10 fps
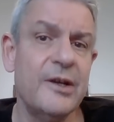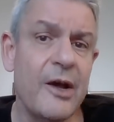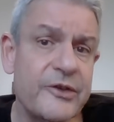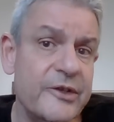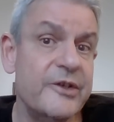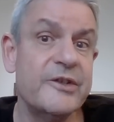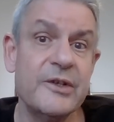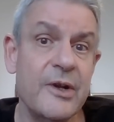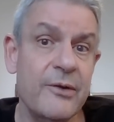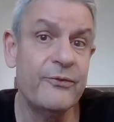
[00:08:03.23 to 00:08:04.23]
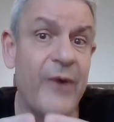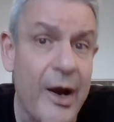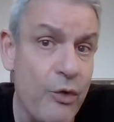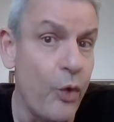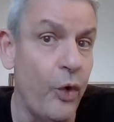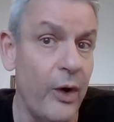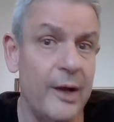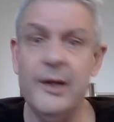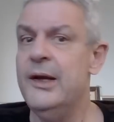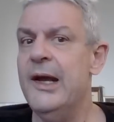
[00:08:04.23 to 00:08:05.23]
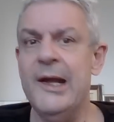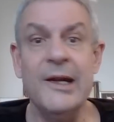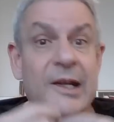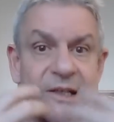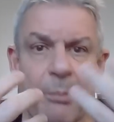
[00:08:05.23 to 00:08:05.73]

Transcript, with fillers: narcissist's firewall, and